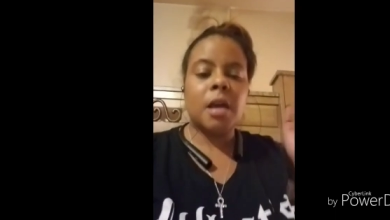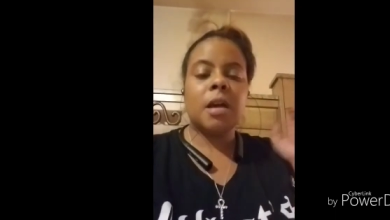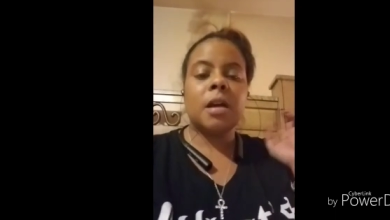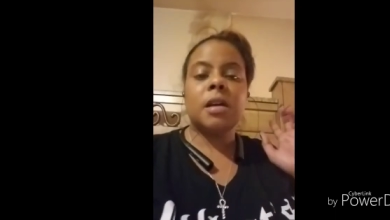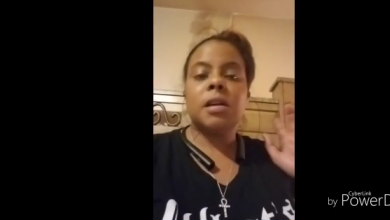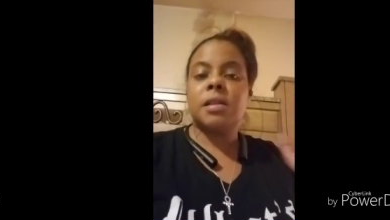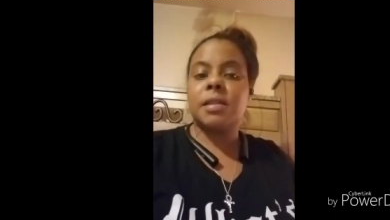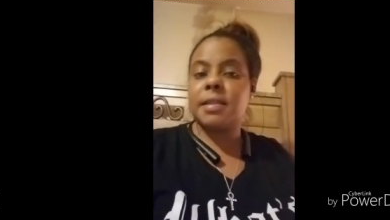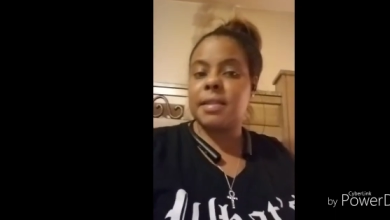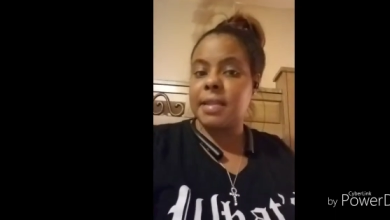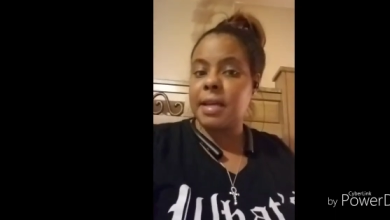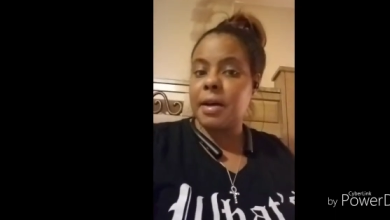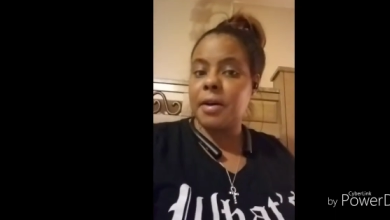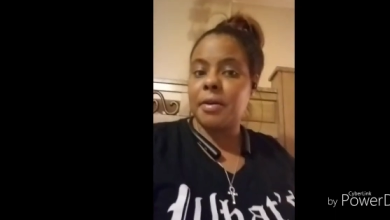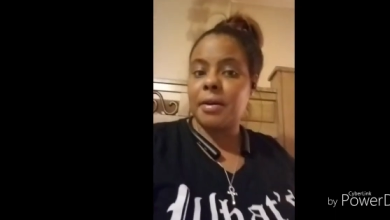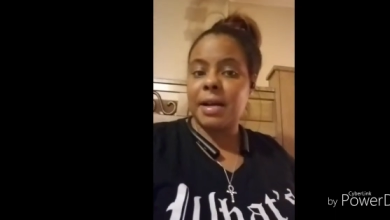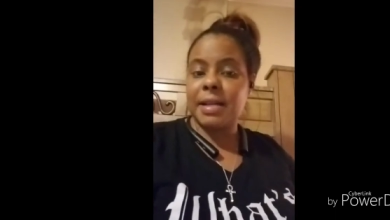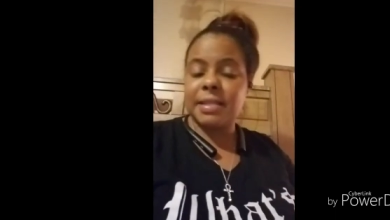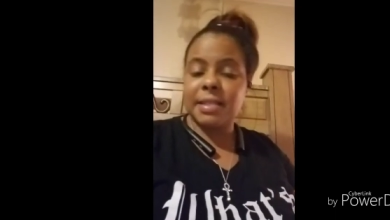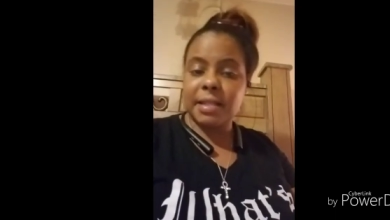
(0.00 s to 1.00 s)
So
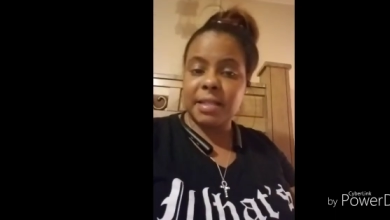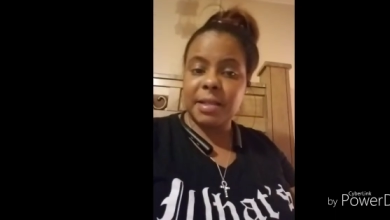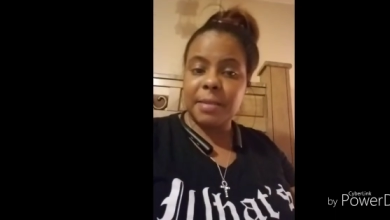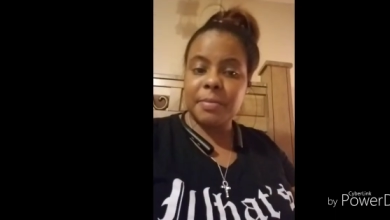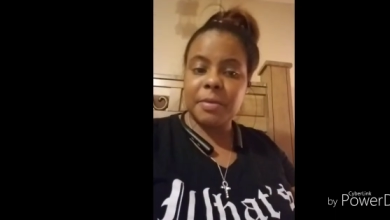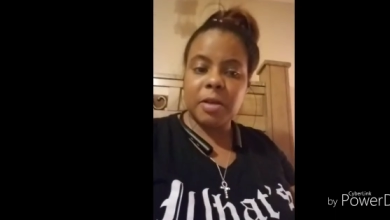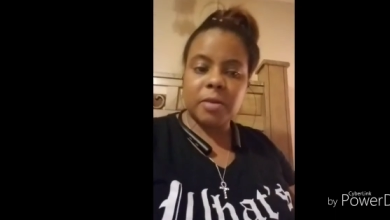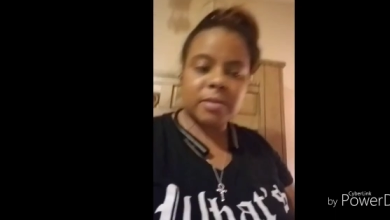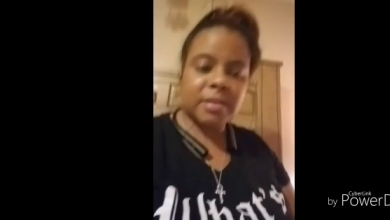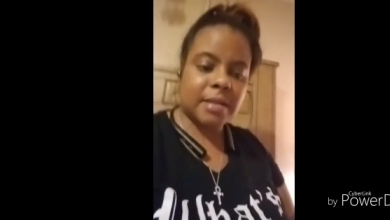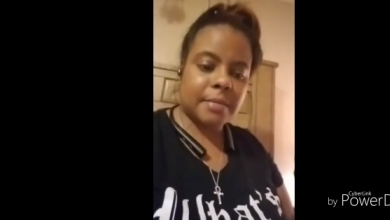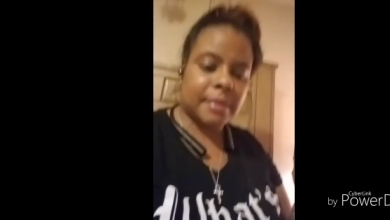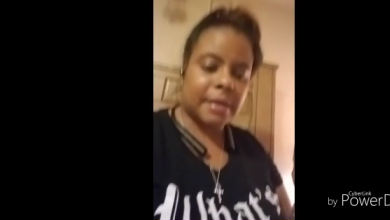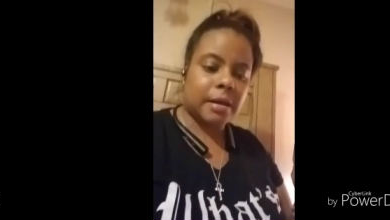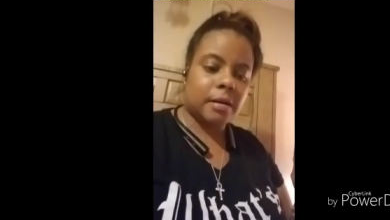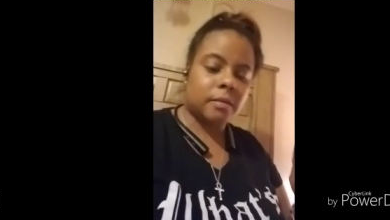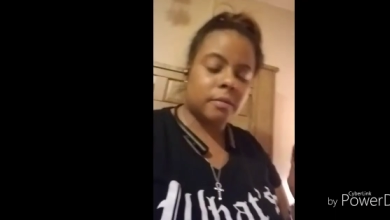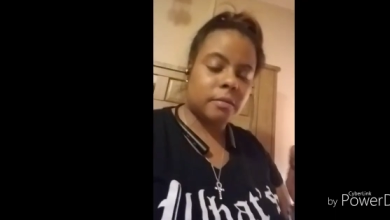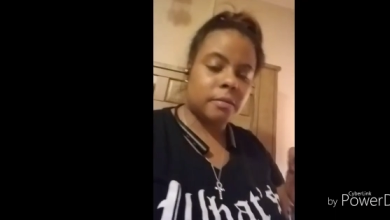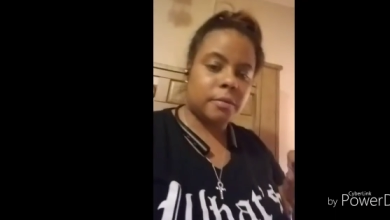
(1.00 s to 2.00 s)
I took some notes
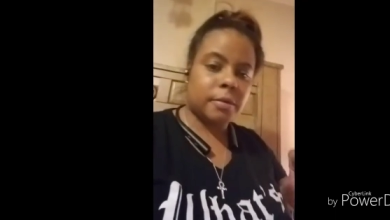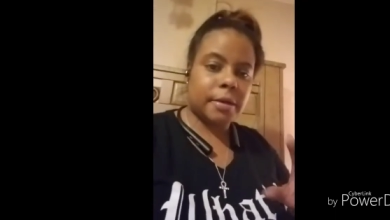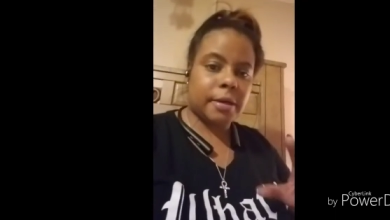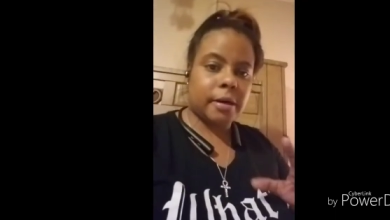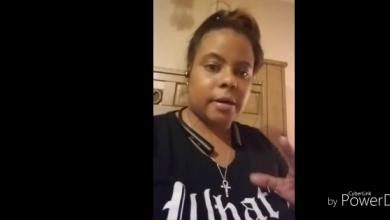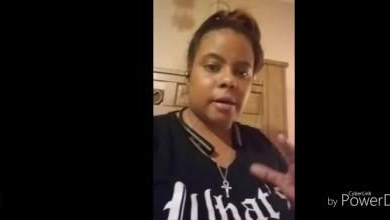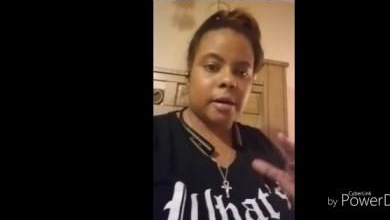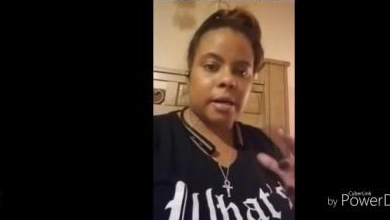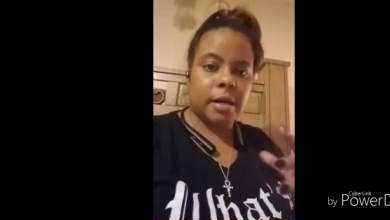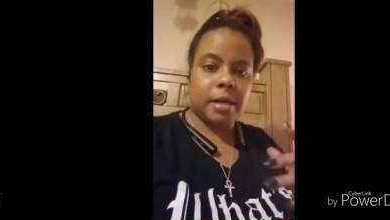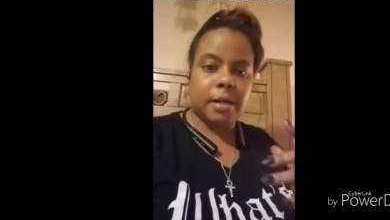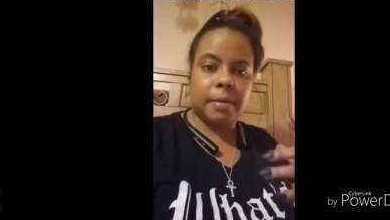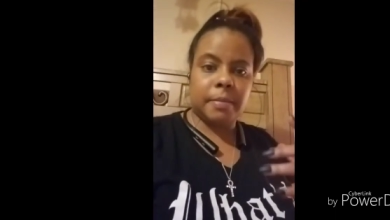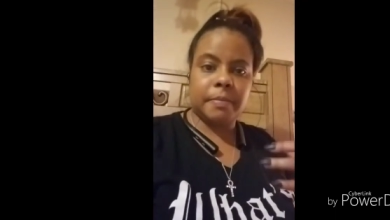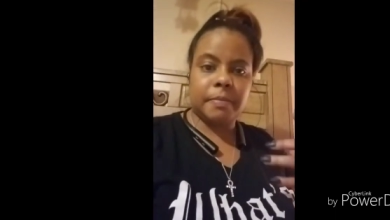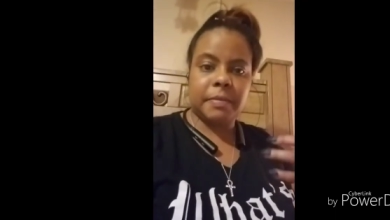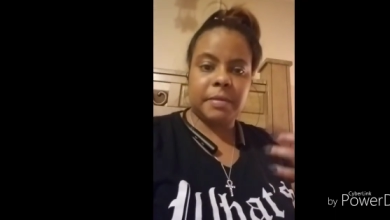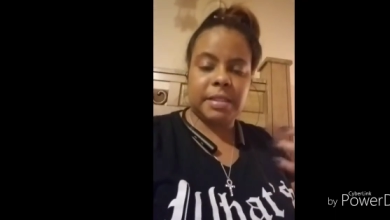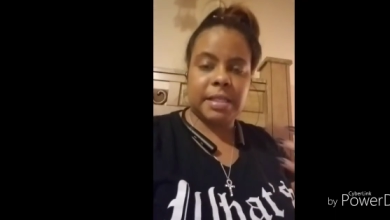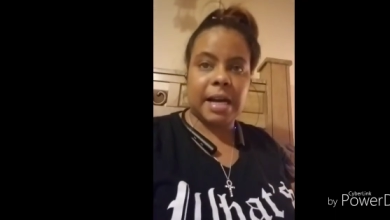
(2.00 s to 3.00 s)
about what are
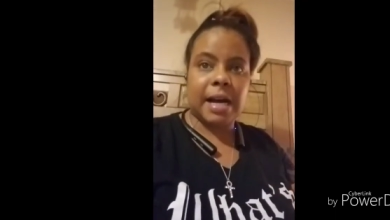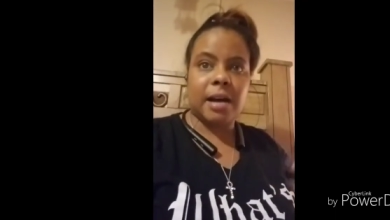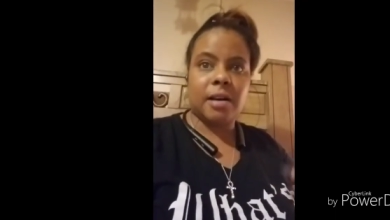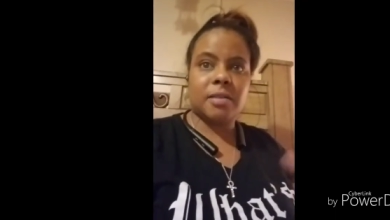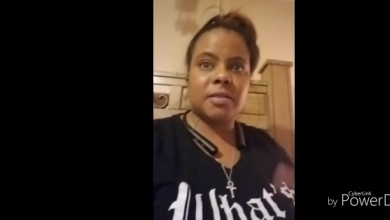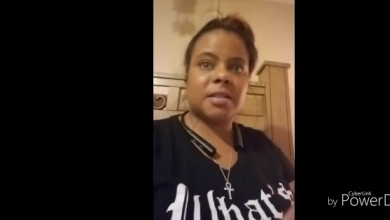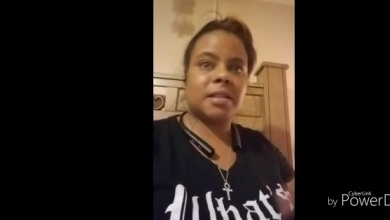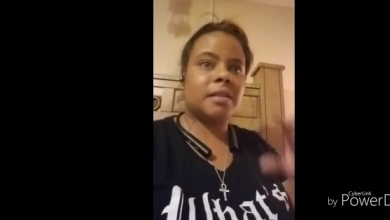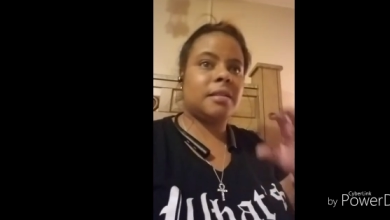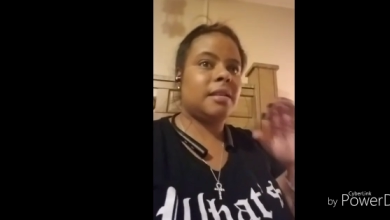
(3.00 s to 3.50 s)
dolls.